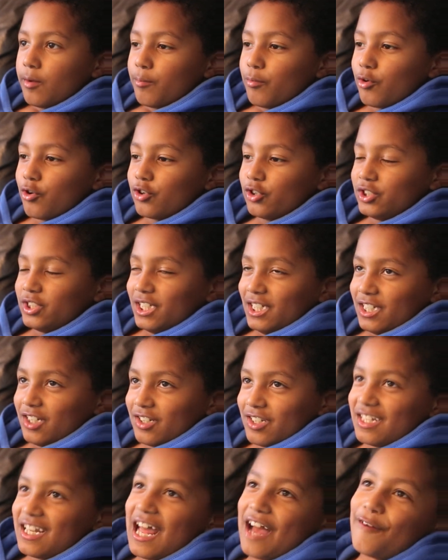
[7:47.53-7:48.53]
Because she
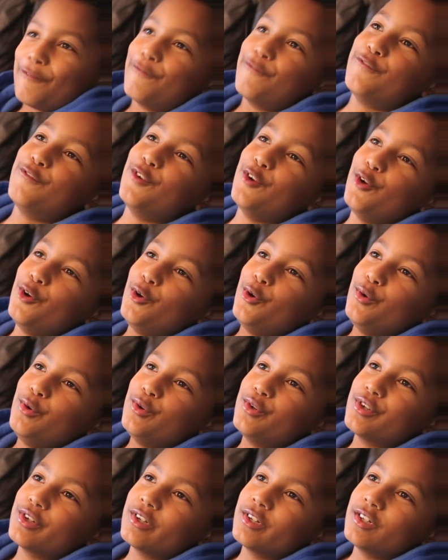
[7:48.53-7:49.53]
doesn't have
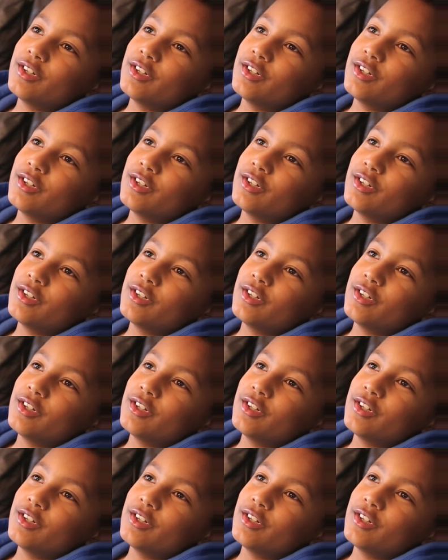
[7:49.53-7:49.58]
food.